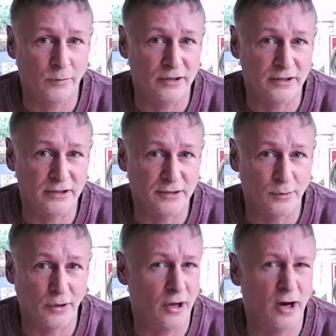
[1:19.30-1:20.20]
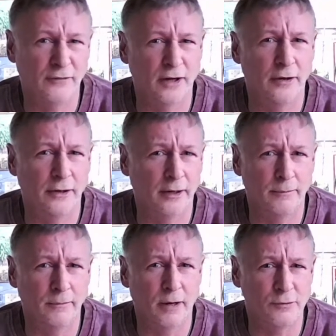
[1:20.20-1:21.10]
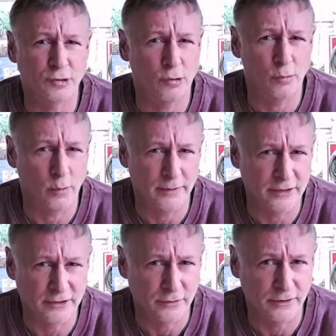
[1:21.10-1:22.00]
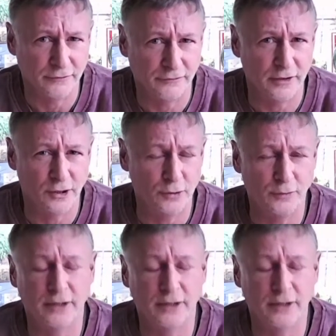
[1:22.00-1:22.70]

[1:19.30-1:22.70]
which is the one I've done, and I'm sure will be suited for you.